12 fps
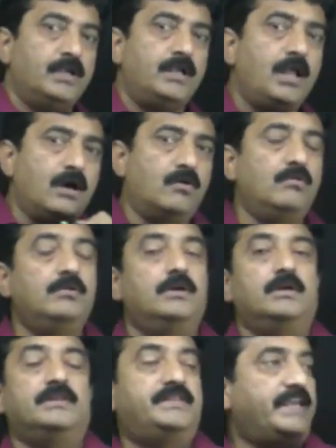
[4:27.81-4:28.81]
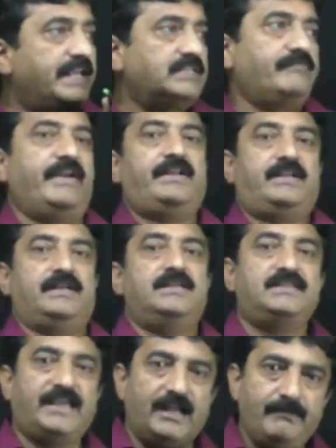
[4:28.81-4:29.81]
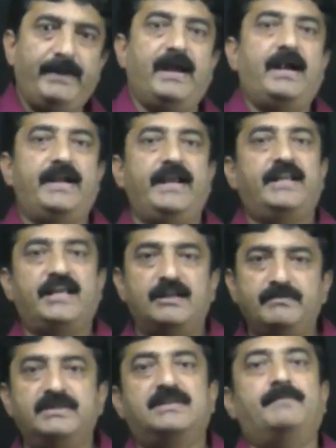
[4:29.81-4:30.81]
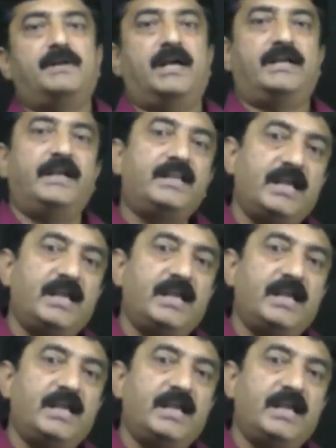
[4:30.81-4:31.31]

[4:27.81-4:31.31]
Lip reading: Now these vectors can be added, can be subtracted,